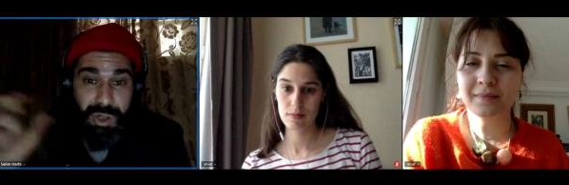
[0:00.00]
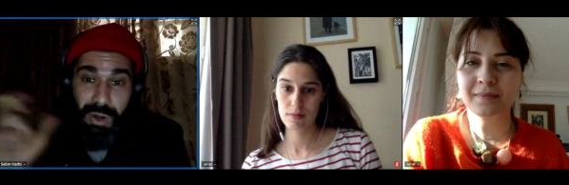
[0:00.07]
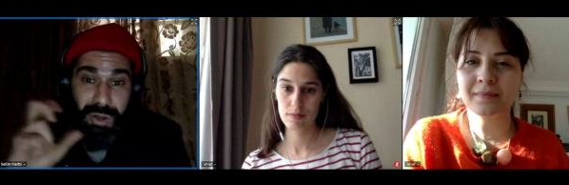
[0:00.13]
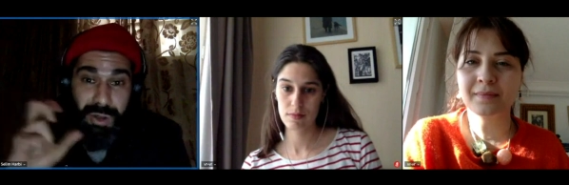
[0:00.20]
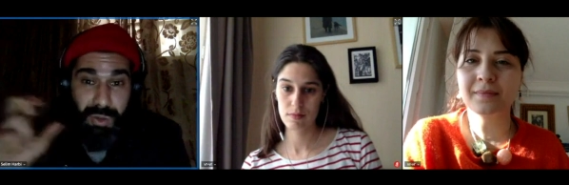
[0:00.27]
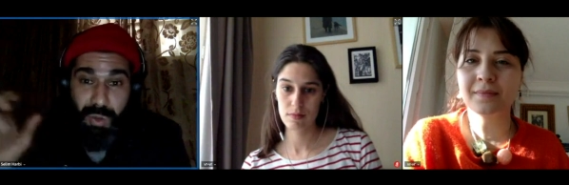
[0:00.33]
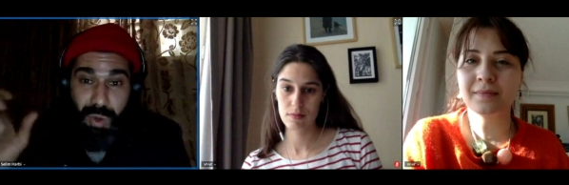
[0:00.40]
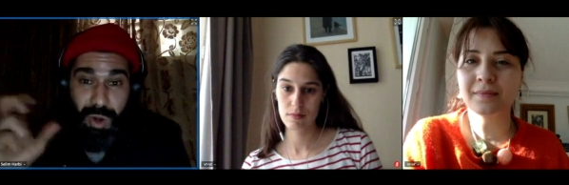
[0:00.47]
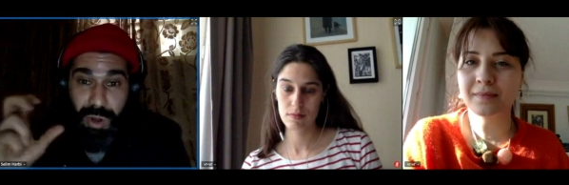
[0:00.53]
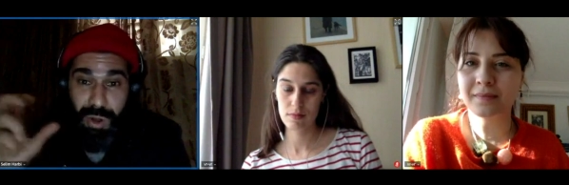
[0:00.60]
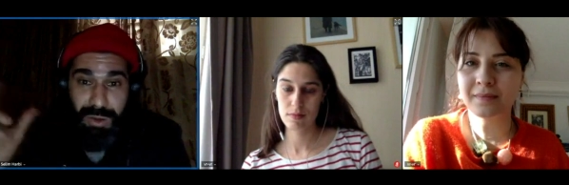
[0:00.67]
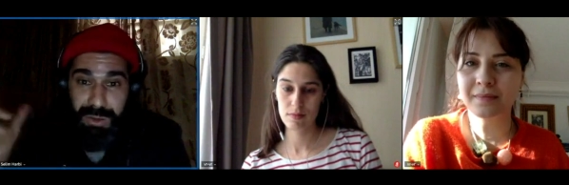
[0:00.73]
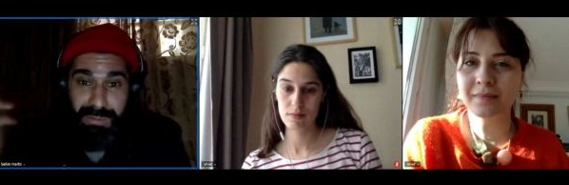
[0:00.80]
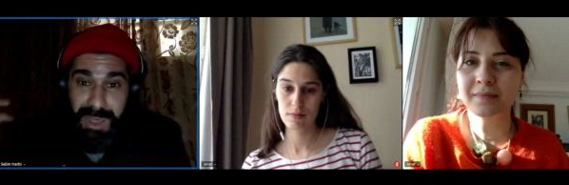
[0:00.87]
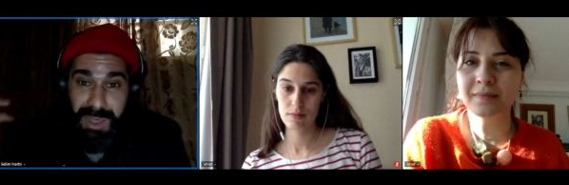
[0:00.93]
Speaker 1: draw on the
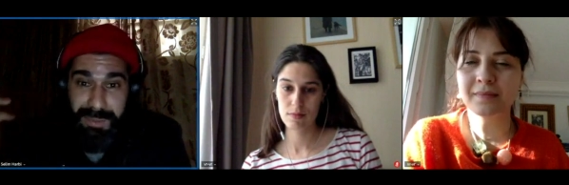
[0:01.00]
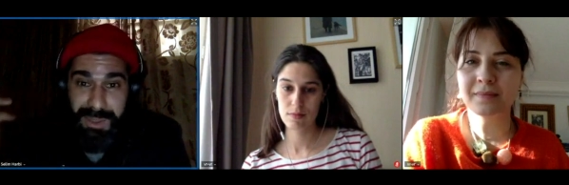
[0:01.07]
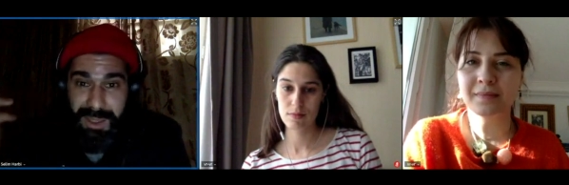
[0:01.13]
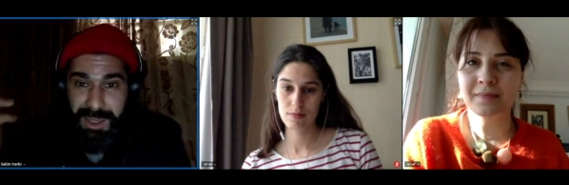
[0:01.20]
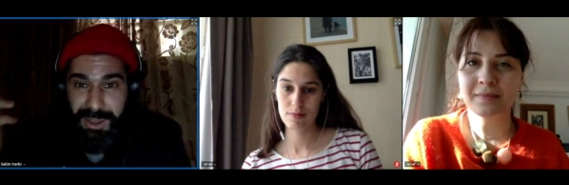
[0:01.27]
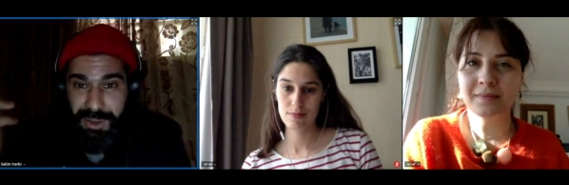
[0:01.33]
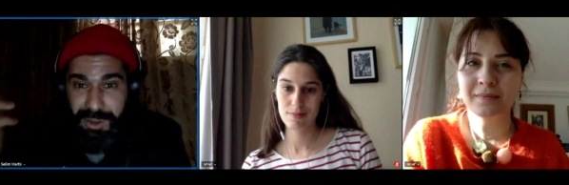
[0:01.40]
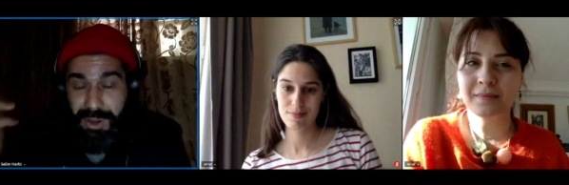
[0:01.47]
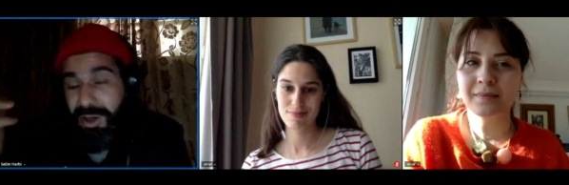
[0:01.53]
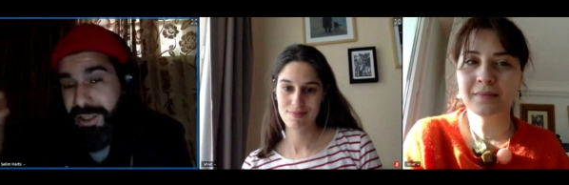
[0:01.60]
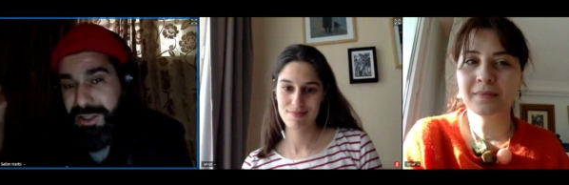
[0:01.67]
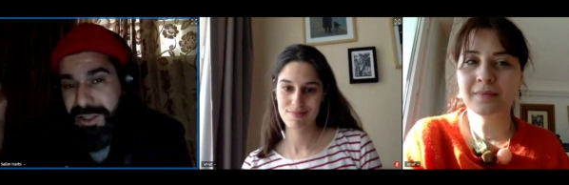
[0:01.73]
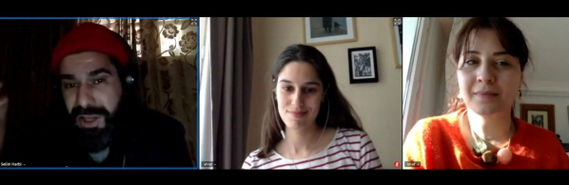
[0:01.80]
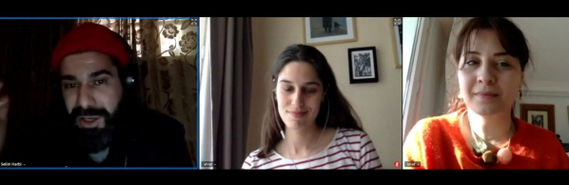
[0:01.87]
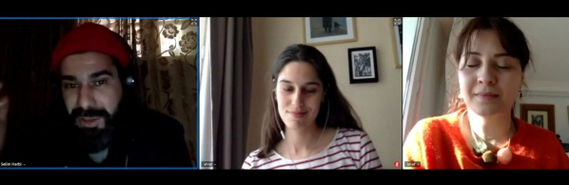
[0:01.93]
wall, maybe, I don't know,
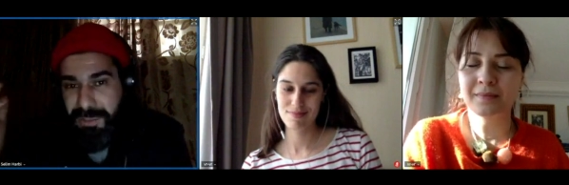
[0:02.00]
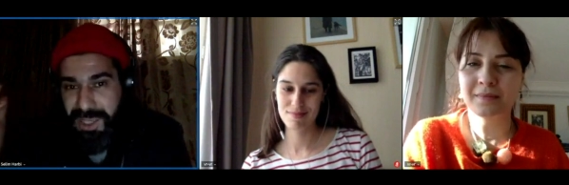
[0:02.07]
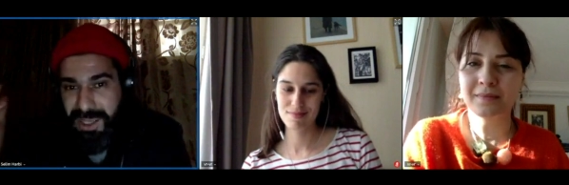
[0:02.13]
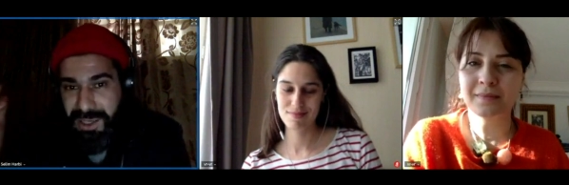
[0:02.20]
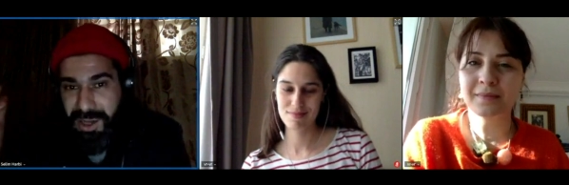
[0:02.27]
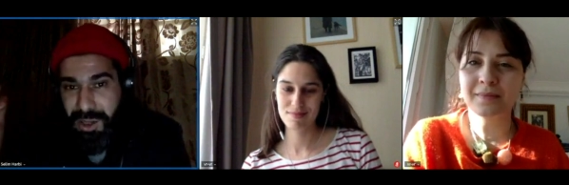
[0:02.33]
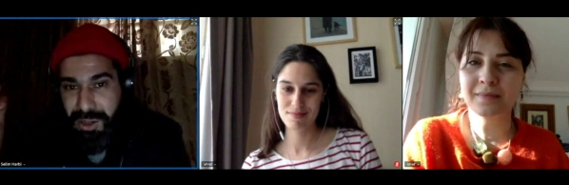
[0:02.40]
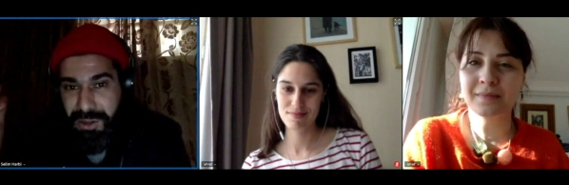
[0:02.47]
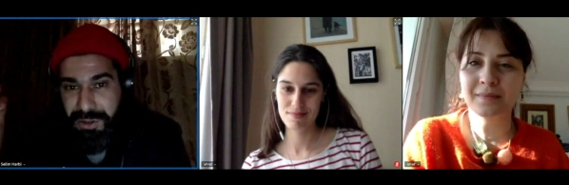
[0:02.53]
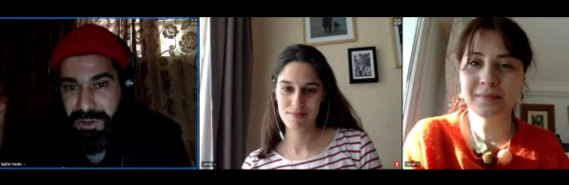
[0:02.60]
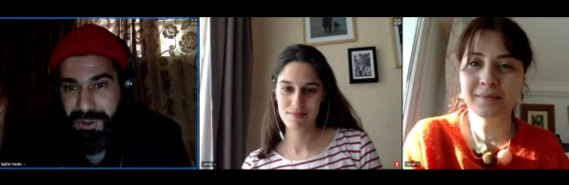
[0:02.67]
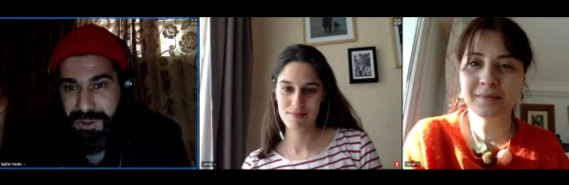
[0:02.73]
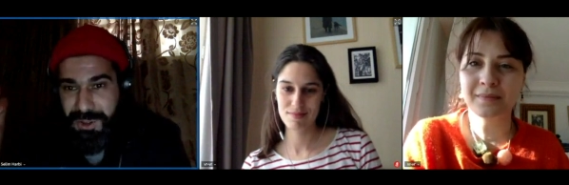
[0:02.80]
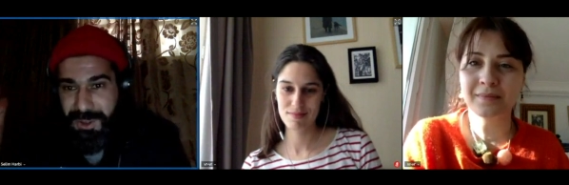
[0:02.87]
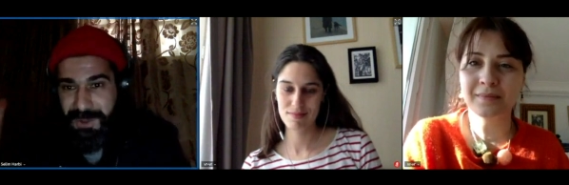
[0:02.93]
and it's going to be enough
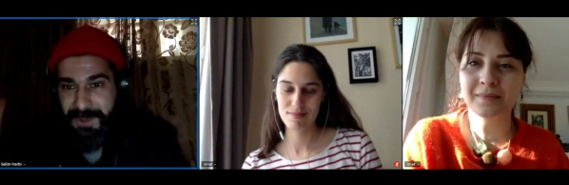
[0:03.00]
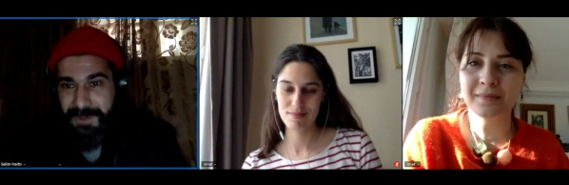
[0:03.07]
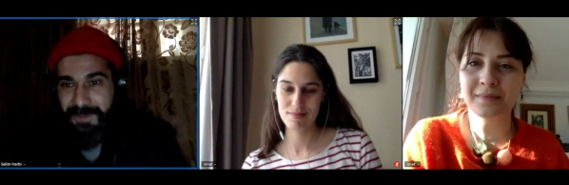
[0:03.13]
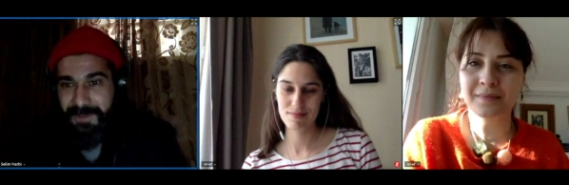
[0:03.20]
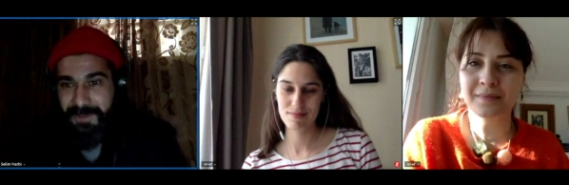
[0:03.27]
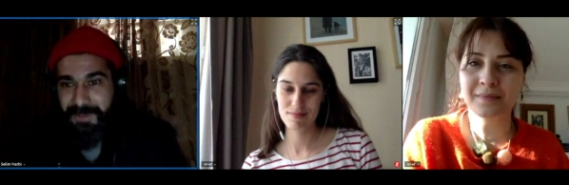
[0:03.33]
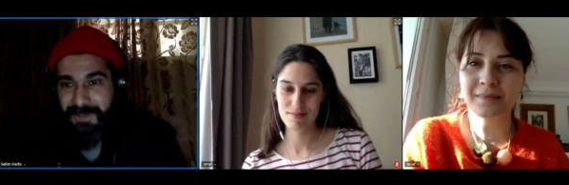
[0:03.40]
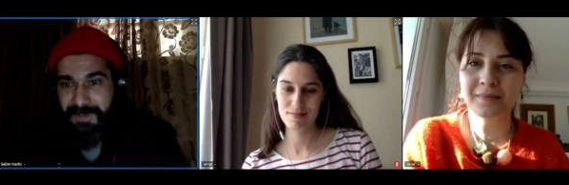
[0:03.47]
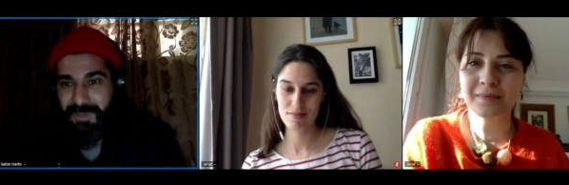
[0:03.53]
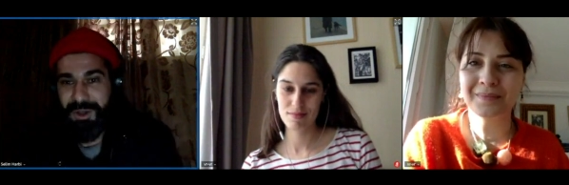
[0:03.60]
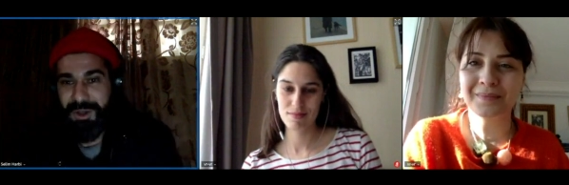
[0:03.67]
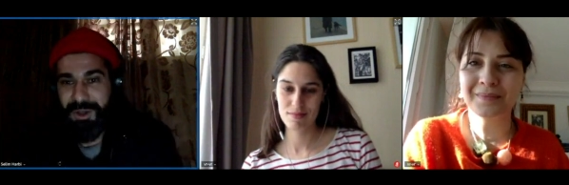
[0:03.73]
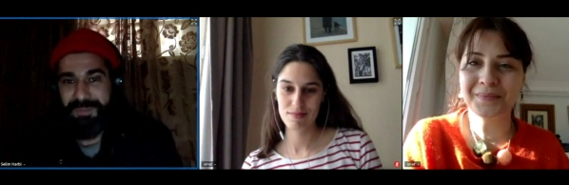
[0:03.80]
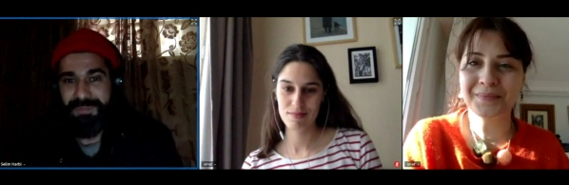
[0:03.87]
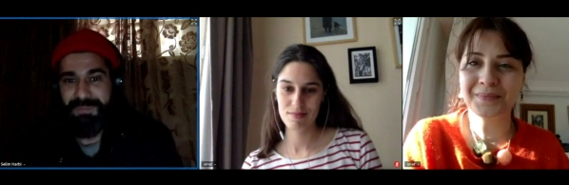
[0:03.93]
too, you
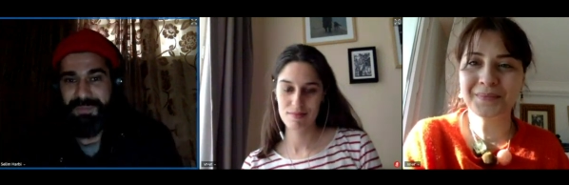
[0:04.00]
know?